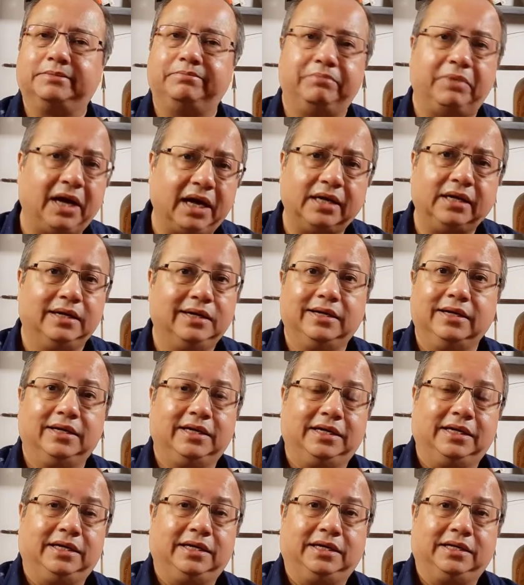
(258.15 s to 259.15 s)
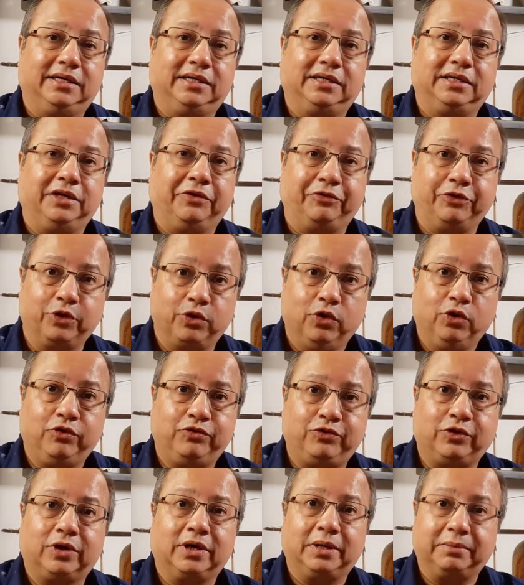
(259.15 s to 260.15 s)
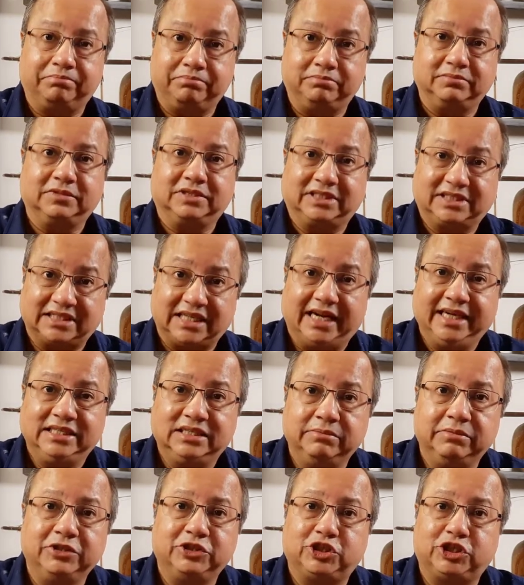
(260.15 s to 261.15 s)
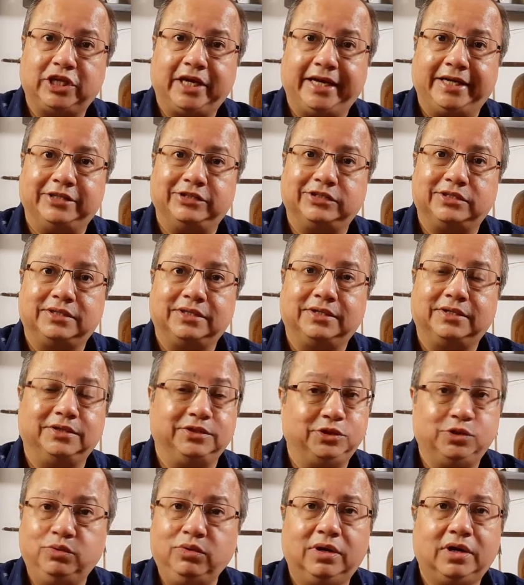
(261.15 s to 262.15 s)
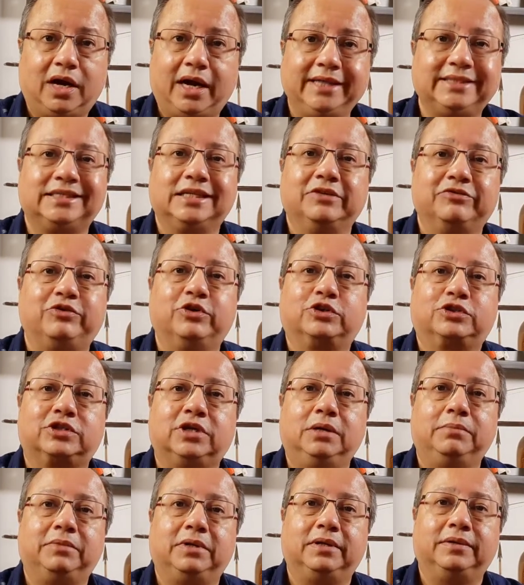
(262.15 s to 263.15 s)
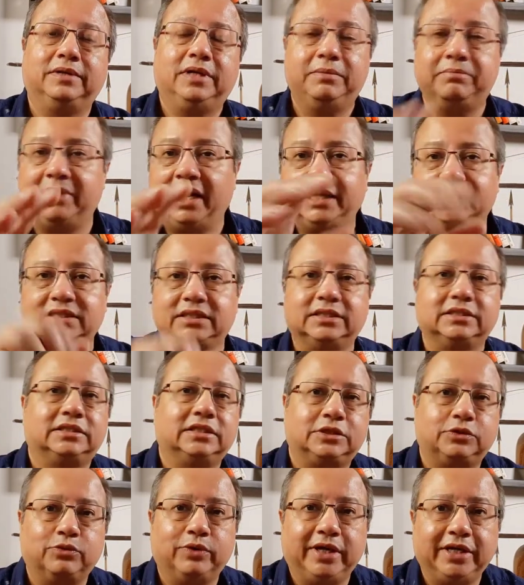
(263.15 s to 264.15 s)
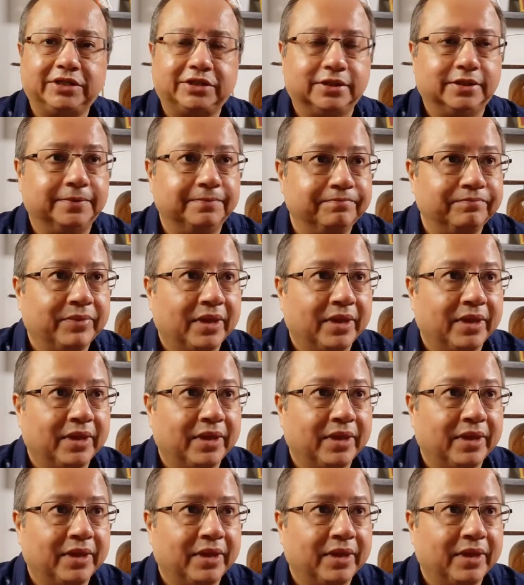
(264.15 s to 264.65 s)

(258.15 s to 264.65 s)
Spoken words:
But if you go for a sizable change, you are asking for trouble. Imagine a situation.